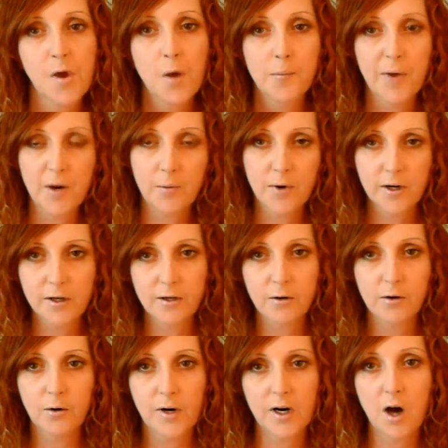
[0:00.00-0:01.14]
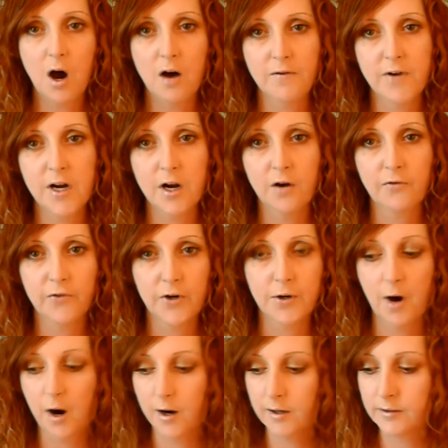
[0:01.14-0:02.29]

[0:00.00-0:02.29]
But I wanted to do a quick haul video for you guys,